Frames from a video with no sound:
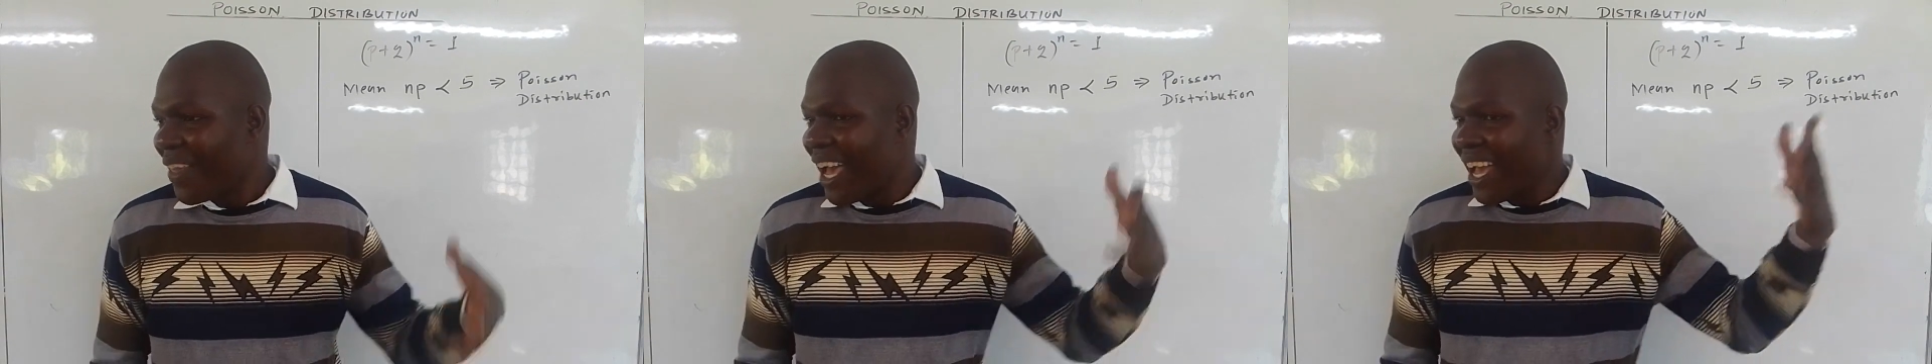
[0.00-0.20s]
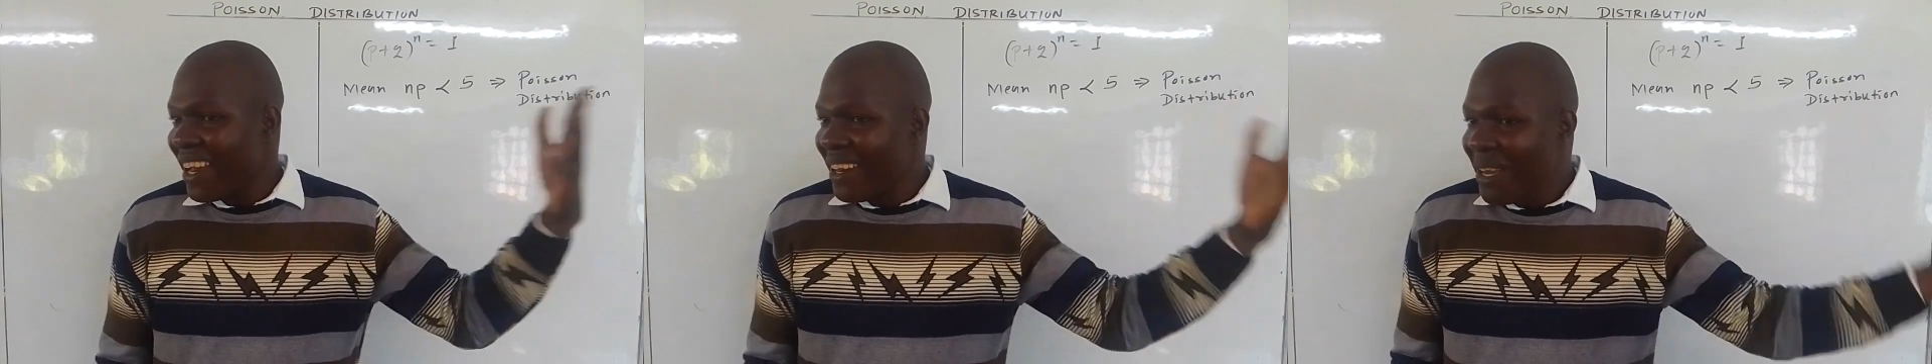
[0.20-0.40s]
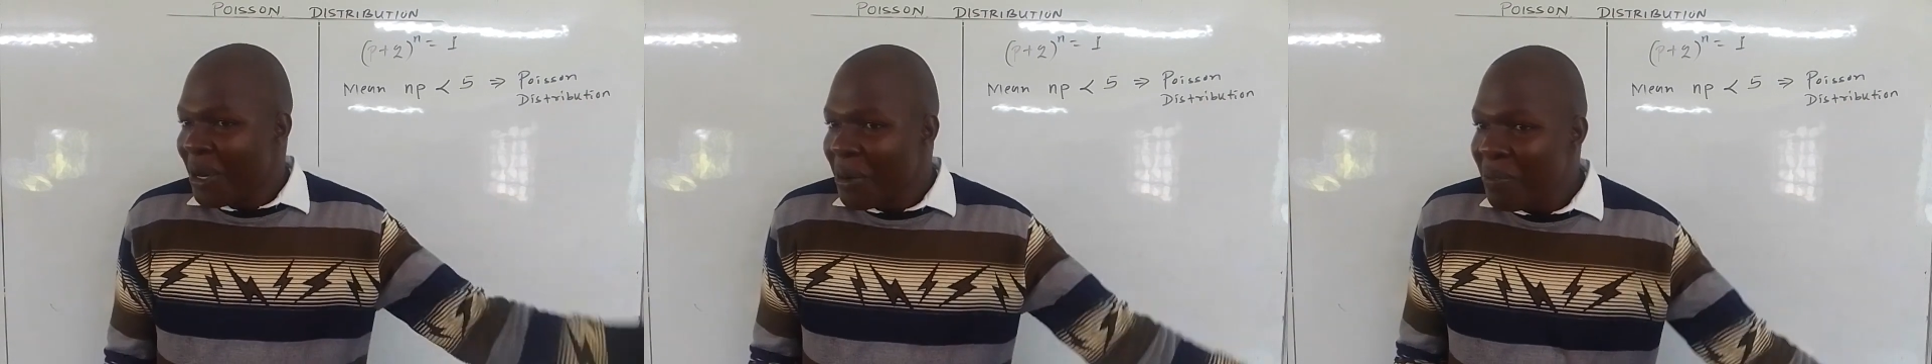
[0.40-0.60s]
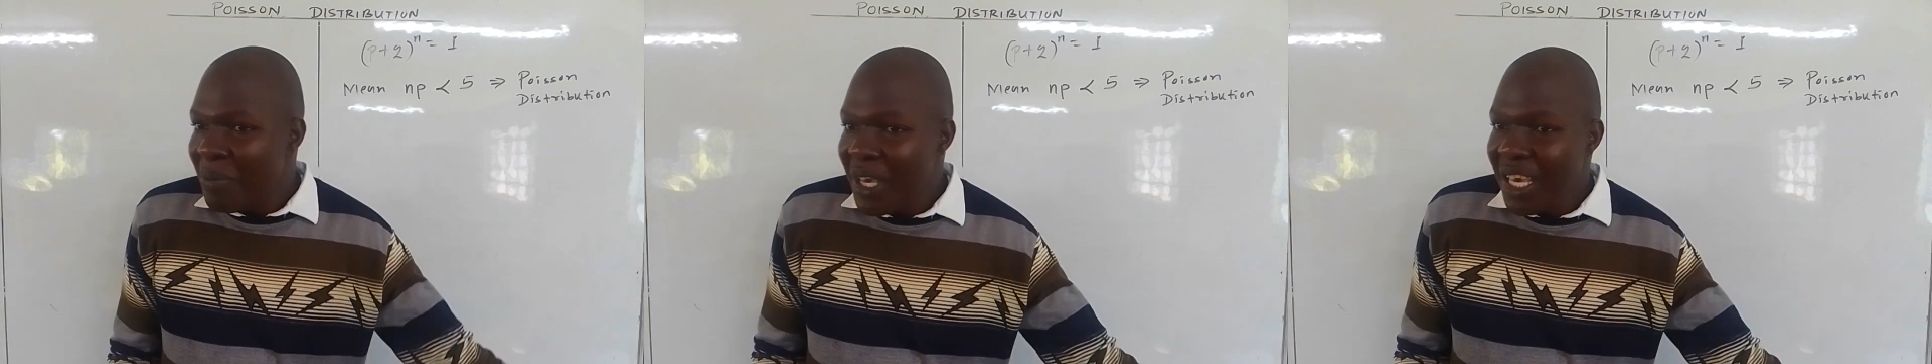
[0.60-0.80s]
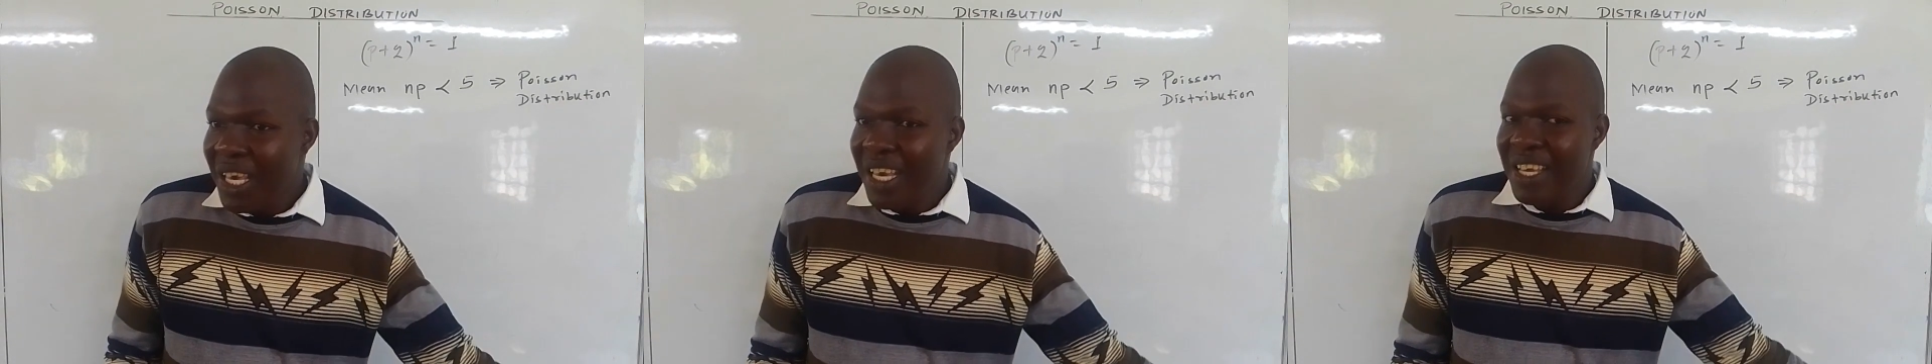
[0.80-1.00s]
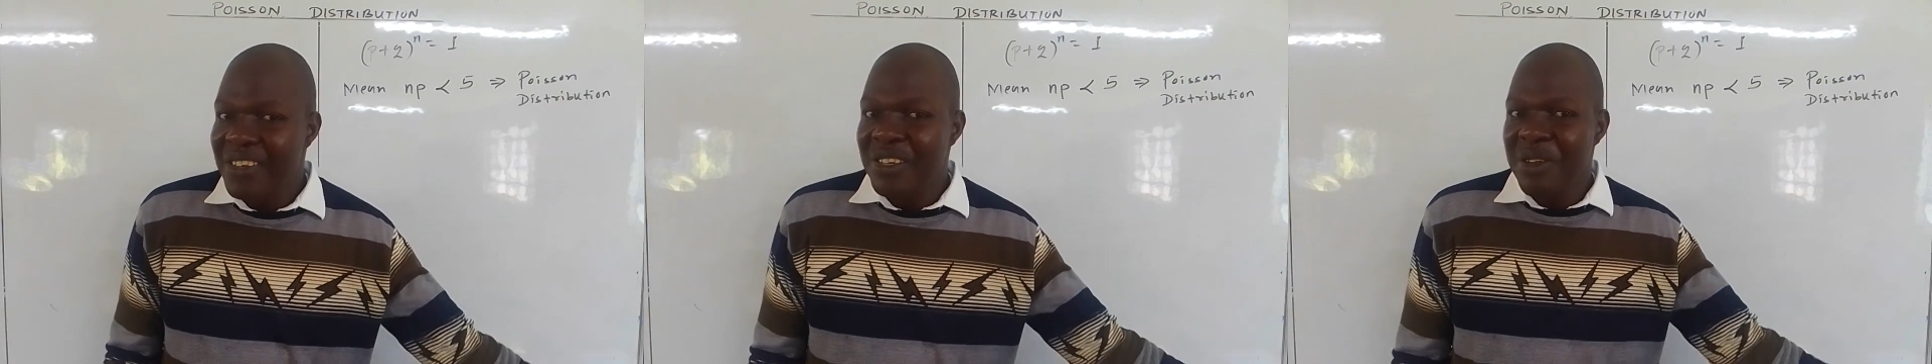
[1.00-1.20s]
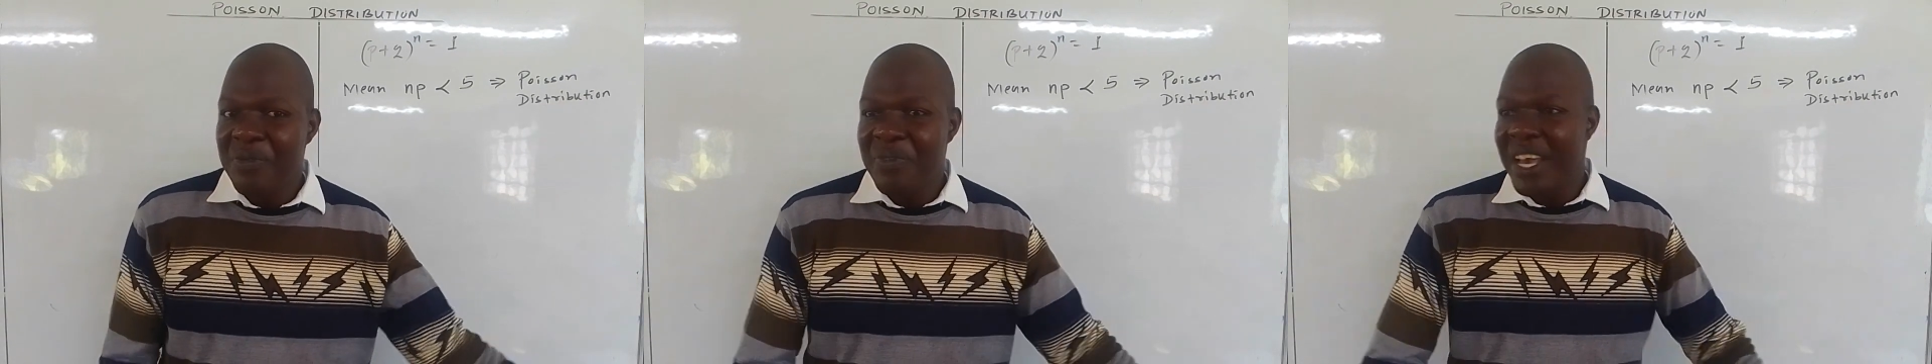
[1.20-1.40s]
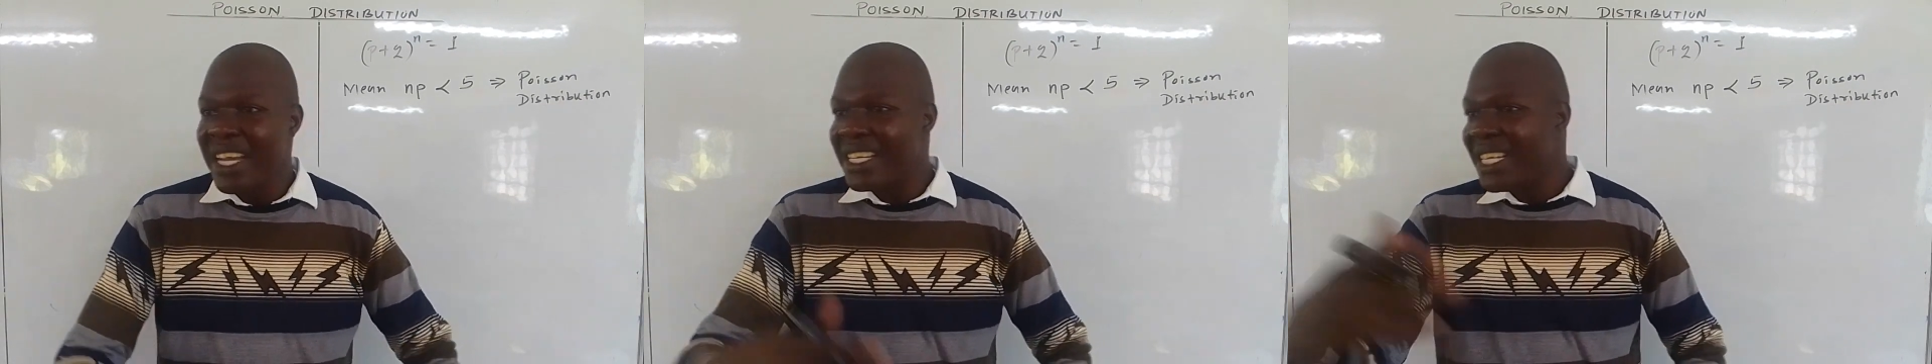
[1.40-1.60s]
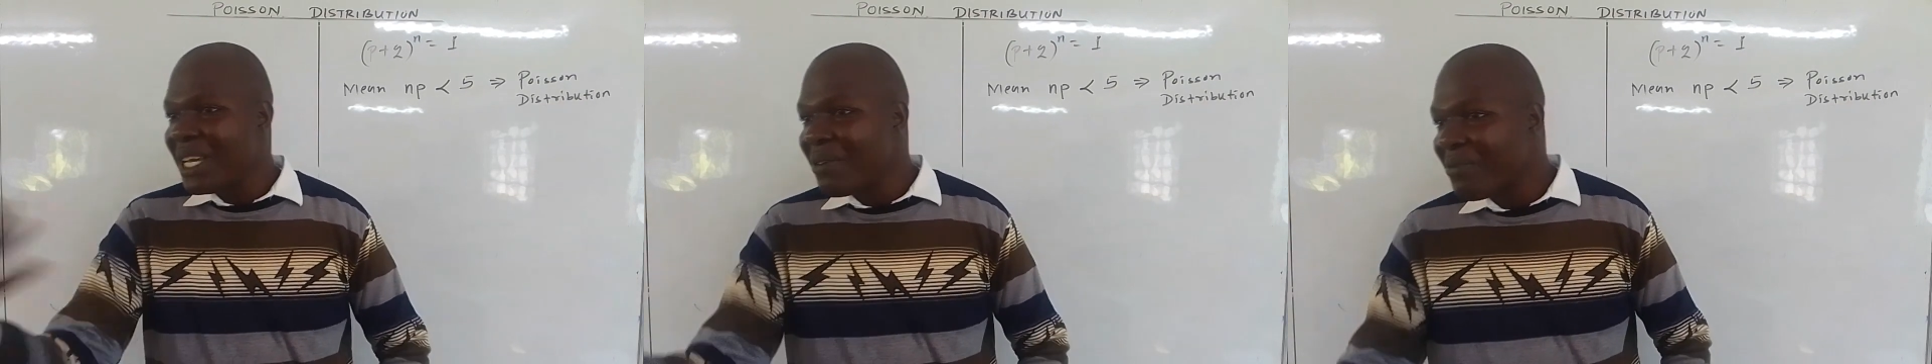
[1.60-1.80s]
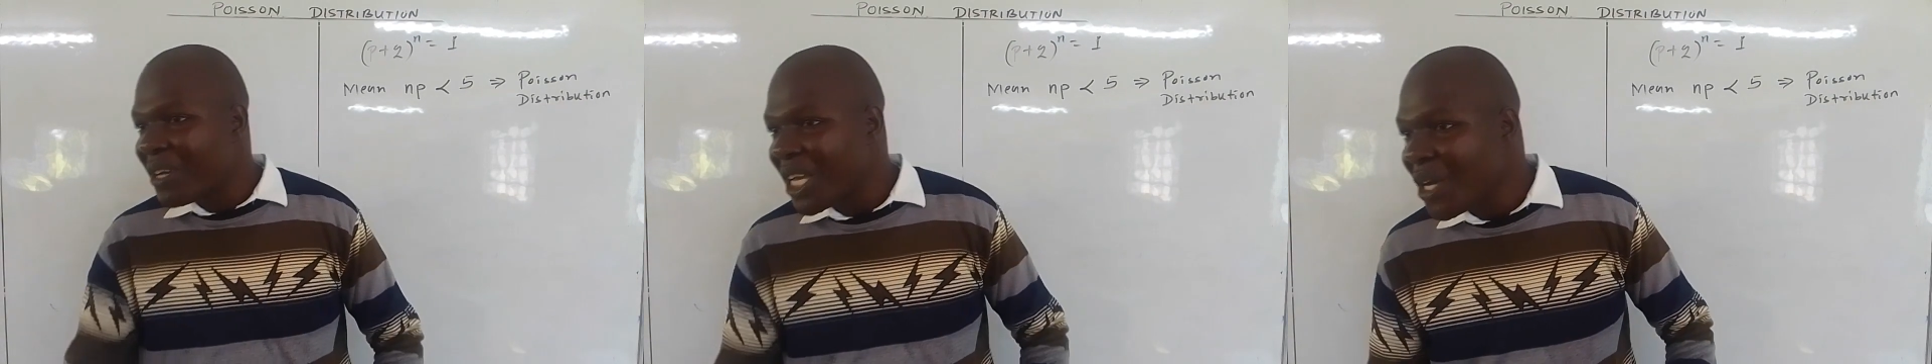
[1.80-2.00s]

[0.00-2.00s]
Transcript: Then P is defective,